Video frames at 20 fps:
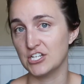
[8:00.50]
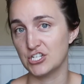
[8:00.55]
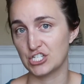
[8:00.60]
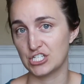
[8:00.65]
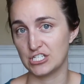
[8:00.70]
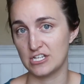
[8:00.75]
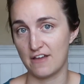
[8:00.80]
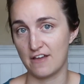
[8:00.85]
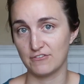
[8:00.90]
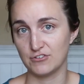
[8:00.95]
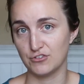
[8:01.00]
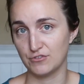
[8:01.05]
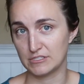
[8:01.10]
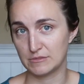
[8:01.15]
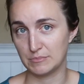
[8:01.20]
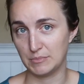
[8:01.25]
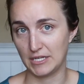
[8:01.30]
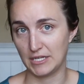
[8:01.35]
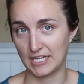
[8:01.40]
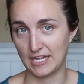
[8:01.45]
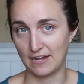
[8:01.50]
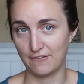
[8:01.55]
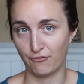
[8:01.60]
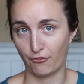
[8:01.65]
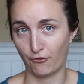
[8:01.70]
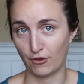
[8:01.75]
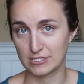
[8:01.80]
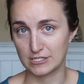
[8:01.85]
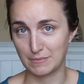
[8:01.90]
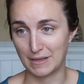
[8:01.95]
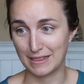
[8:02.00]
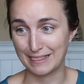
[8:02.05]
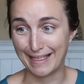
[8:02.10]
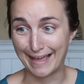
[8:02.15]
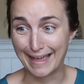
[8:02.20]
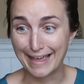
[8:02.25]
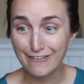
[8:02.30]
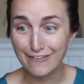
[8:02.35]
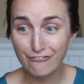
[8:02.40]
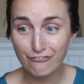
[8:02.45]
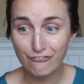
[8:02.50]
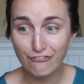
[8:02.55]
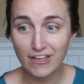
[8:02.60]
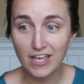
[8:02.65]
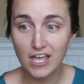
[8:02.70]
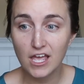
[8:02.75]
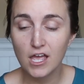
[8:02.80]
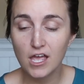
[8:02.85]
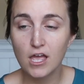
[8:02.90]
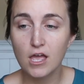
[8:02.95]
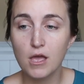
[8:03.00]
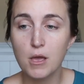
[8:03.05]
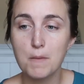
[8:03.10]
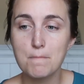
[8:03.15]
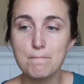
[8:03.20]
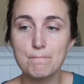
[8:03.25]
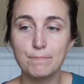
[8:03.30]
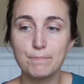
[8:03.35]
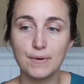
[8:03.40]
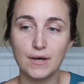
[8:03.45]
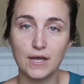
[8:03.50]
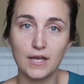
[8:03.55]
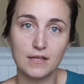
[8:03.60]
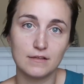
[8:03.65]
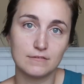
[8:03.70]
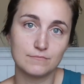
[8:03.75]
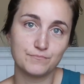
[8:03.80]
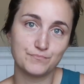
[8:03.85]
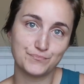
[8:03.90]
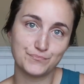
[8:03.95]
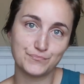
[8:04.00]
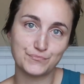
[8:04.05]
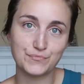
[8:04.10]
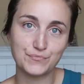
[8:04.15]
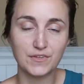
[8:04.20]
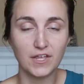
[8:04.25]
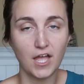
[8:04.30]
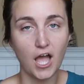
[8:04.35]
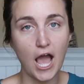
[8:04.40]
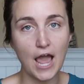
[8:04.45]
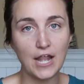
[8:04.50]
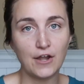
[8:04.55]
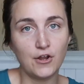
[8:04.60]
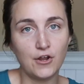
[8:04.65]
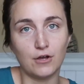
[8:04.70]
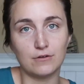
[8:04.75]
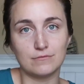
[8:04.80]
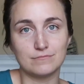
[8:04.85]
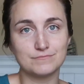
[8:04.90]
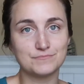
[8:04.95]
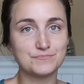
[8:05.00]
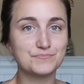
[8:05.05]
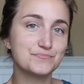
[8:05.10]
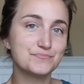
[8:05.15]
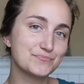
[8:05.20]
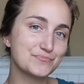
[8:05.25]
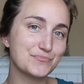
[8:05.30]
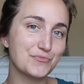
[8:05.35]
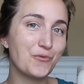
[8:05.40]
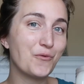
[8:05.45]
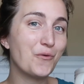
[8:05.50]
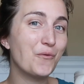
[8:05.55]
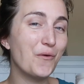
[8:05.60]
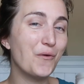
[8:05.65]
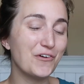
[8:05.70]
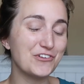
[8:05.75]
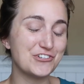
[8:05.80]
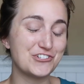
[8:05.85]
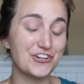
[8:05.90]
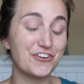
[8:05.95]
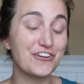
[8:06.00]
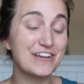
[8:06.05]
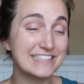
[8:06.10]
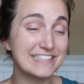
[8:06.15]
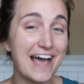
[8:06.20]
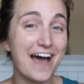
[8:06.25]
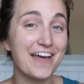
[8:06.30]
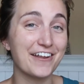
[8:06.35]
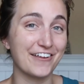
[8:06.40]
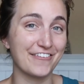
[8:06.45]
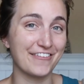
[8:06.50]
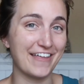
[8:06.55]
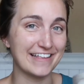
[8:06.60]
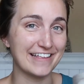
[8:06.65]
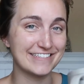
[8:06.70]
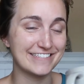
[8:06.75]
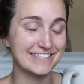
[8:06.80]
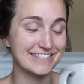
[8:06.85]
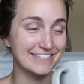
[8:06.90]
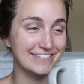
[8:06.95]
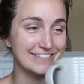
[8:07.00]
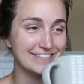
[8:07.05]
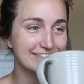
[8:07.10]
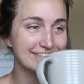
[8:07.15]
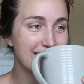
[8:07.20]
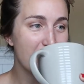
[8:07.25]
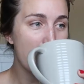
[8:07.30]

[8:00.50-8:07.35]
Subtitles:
and just never do a split again for the rest of my life, but I don't know. Jury's out on that still.